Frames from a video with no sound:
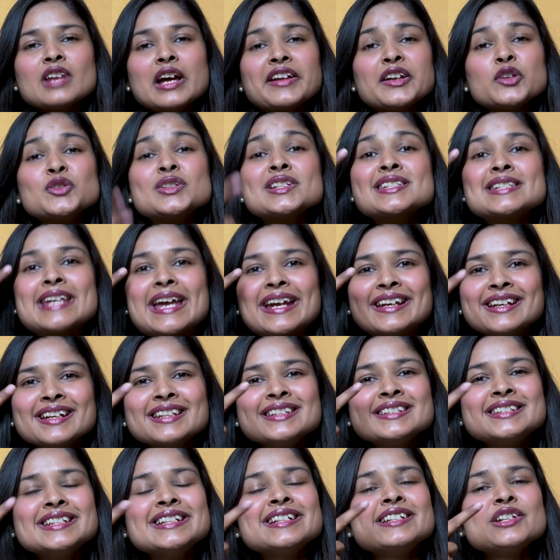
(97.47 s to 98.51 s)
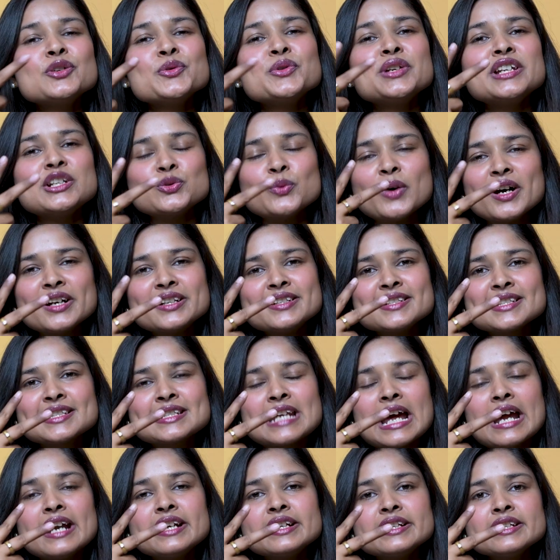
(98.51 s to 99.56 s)
Now, the second thing you need to
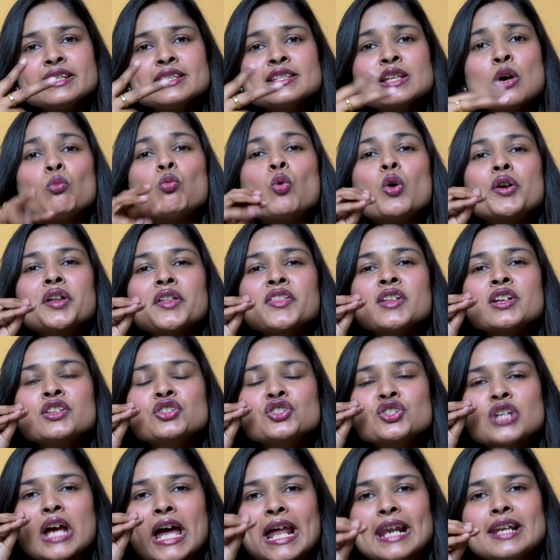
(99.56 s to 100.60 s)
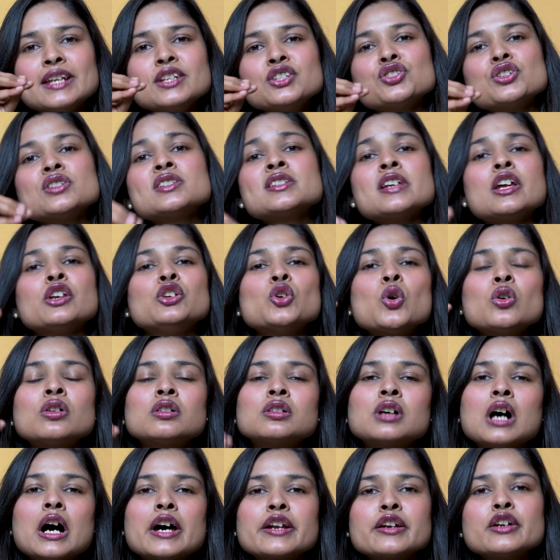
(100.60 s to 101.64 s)
understand is what are the challenges in your
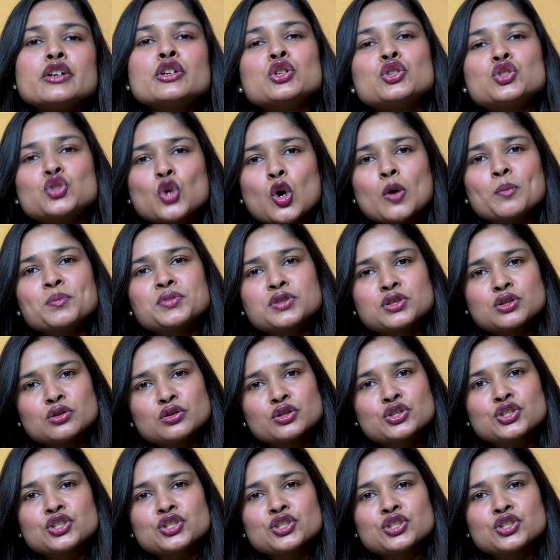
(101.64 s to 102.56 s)
current job search